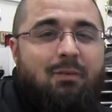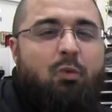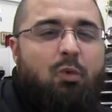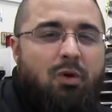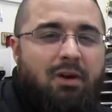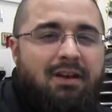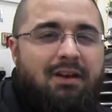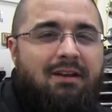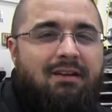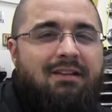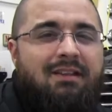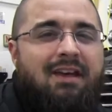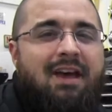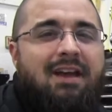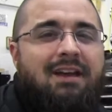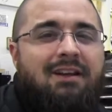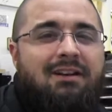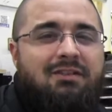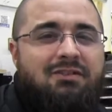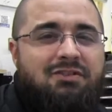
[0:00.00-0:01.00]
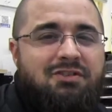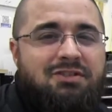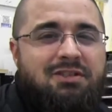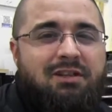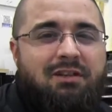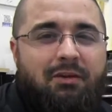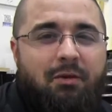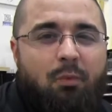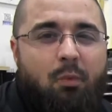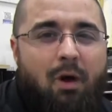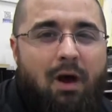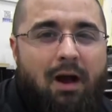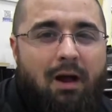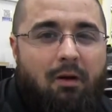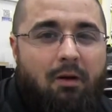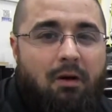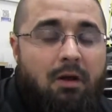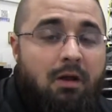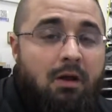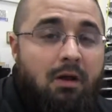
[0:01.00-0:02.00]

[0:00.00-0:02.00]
and we'll get into that here in just a little while.